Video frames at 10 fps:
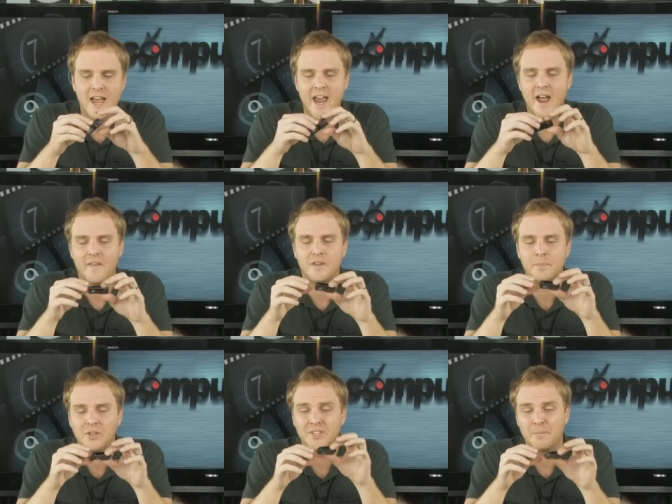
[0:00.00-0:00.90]
And the
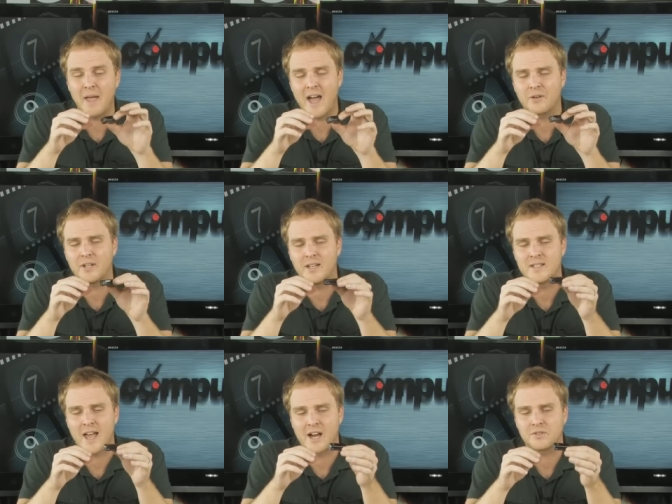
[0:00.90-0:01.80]
built-in battery
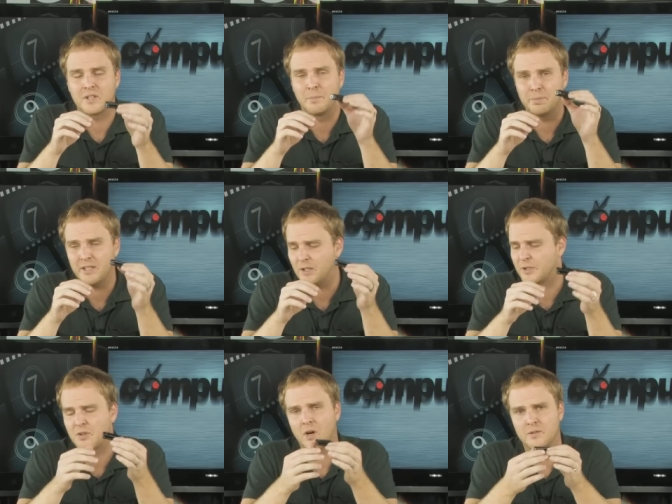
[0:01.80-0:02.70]
is actually completely
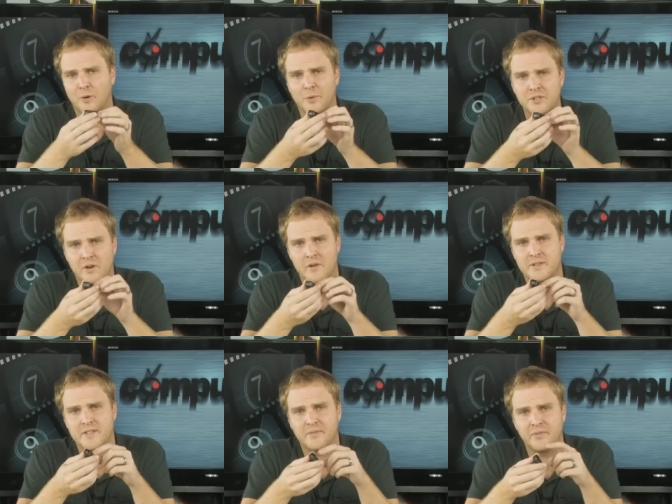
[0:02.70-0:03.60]
rechargeable,
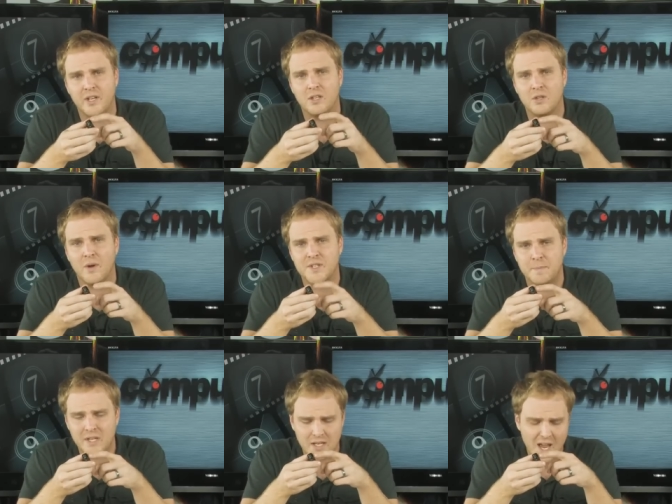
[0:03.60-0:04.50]
recharges via
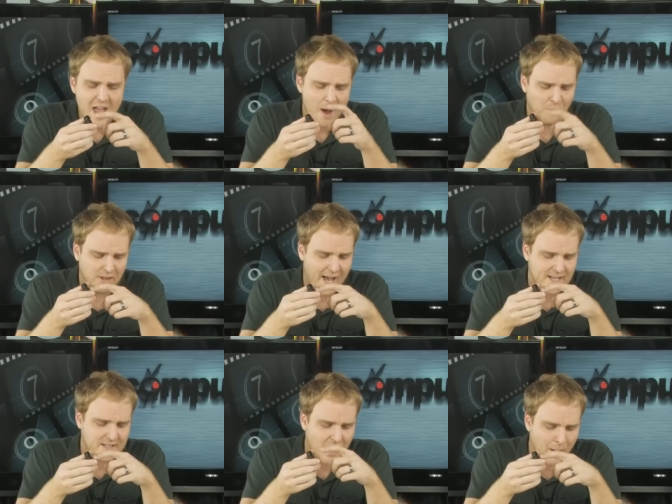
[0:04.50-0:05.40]
USB, and will
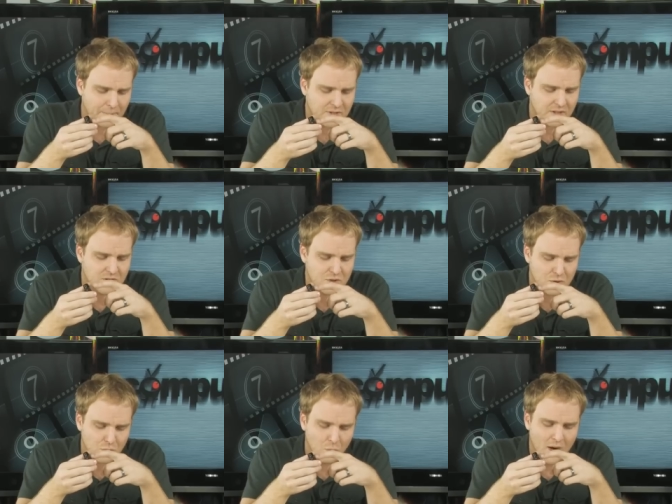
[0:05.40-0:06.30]
last up to
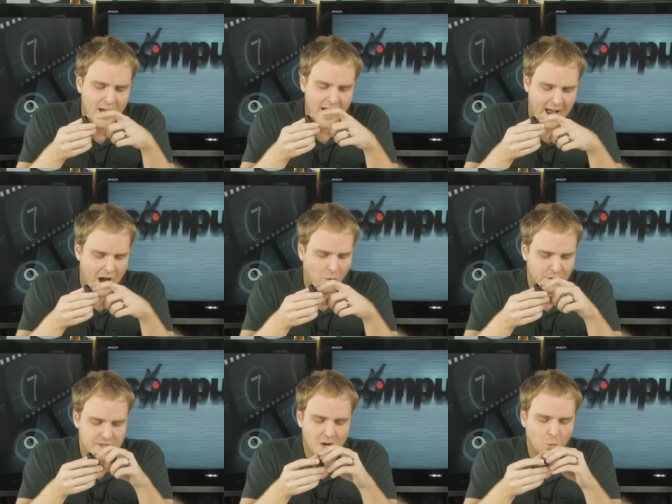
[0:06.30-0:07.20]
two
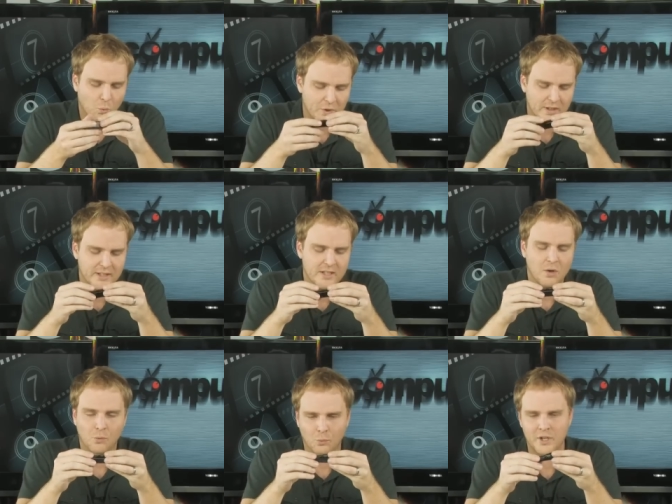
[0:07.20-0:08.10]
hours. Really,
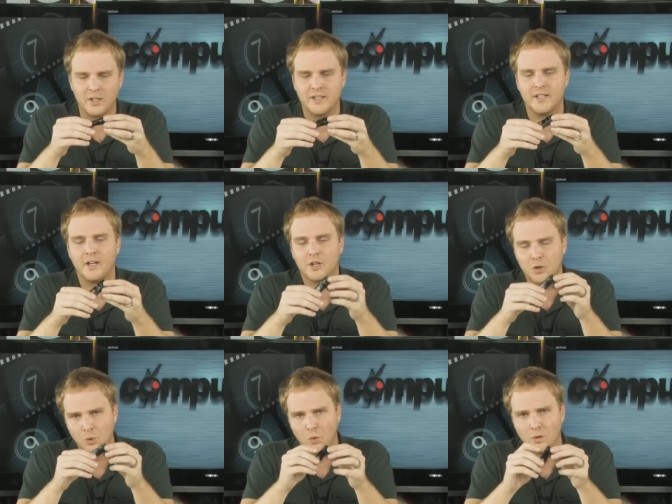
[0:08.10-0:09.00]
really
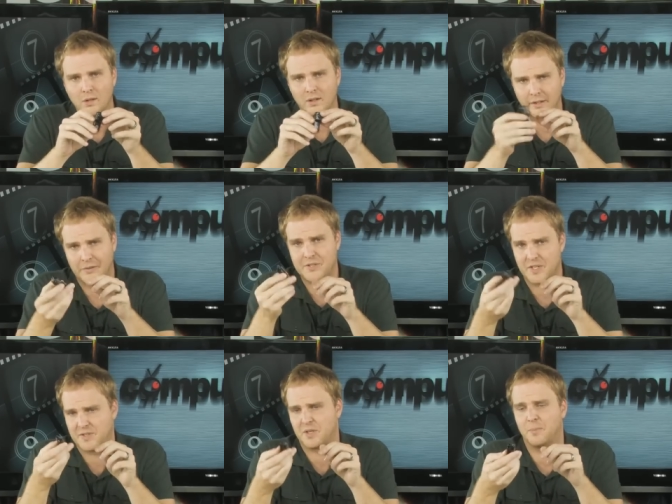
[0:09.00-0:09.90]
cool little
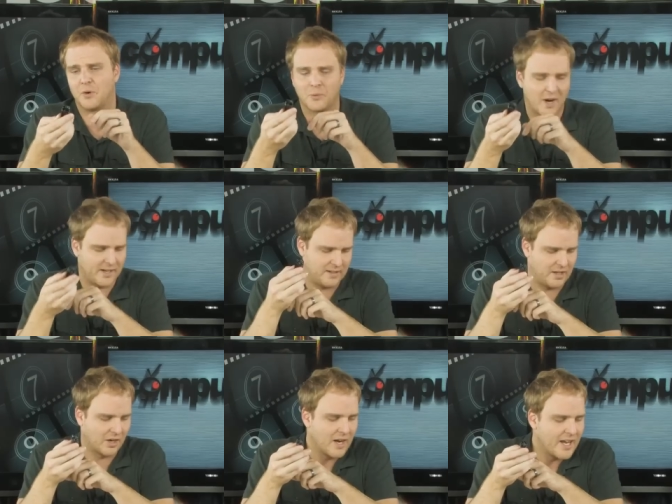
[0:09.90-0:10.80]
system right
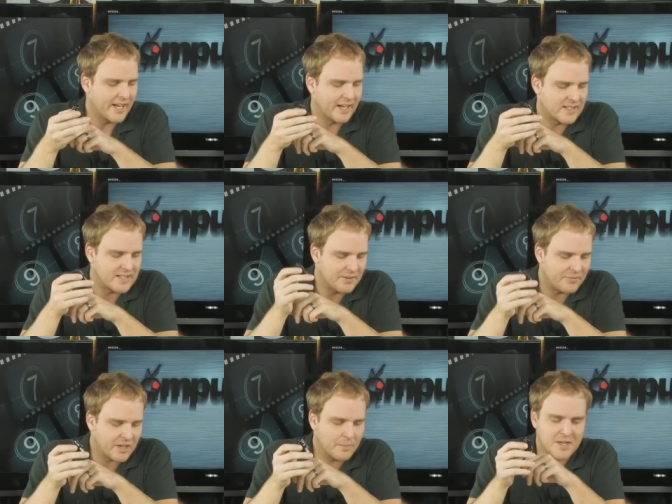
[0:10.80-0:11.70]
here. It is the
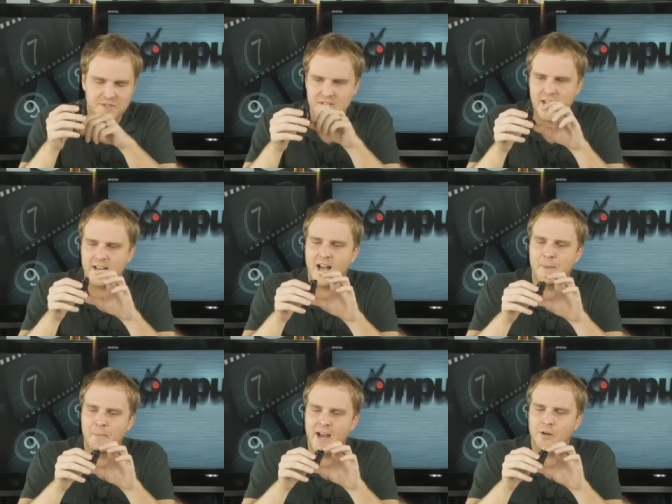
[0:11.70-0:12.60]
Venom Snake Eye
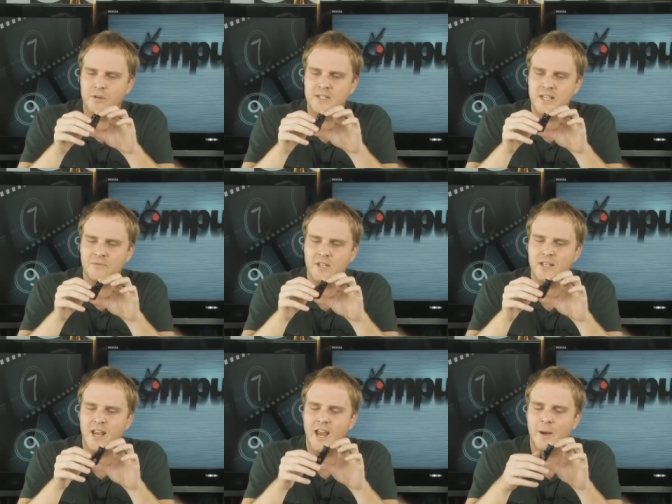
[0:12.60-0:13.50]
Micro DV
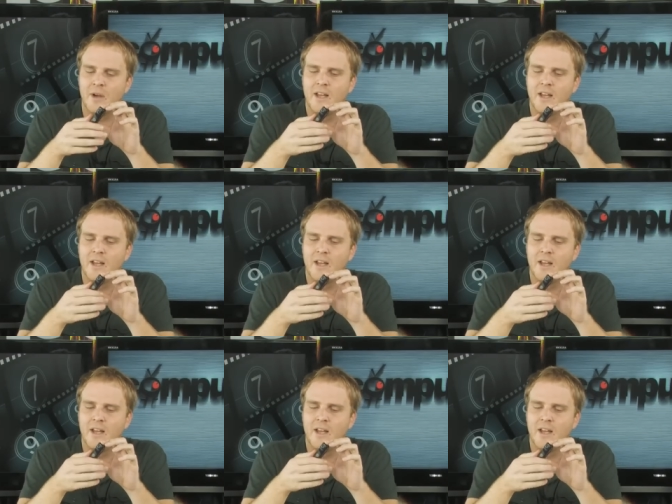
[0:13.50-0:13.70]
Cam.